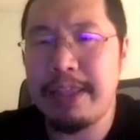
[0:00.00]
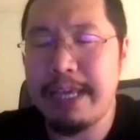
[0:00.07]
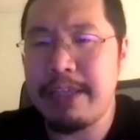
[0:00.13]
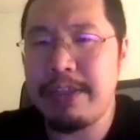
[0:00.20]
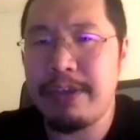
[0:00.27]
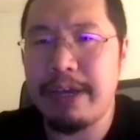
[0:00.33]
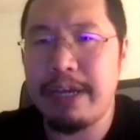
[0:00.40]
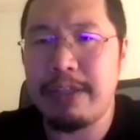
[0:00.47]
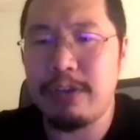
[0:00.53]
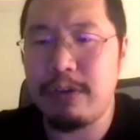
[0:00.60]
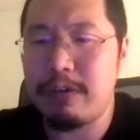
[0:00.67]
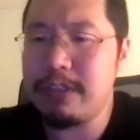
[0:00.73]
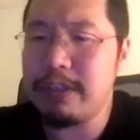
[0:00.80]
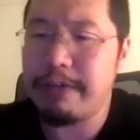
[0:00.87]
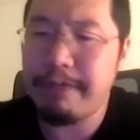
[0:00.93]
then you can
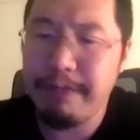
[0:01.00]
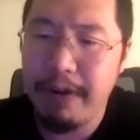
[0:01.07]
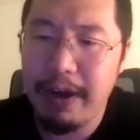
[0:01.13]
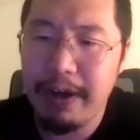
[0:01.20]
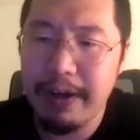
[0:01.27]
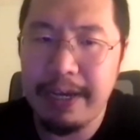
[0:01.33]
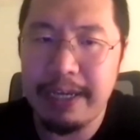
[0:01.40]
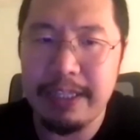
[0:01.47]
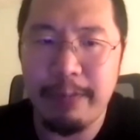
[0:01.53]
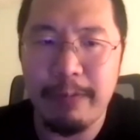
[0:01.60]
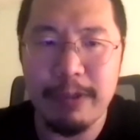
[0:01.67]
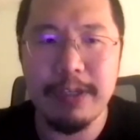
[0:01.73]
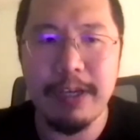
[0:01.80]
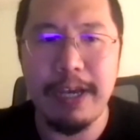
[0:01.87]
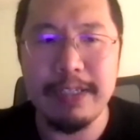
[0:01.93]
use a Fargate, in
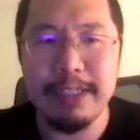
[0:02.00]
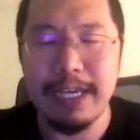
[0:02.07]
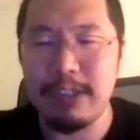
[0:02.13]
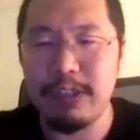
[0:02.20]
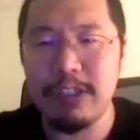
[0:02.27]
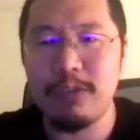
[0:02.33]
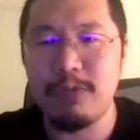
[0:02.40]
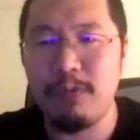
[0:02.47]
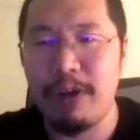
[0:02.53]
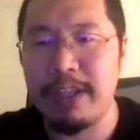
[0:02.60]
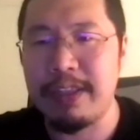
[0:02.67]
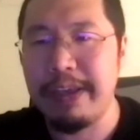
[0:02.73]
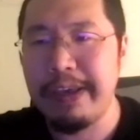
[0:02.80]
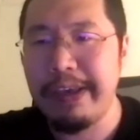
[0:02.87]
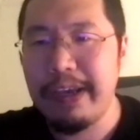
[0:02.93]
which case you can just
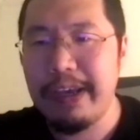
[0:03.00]
run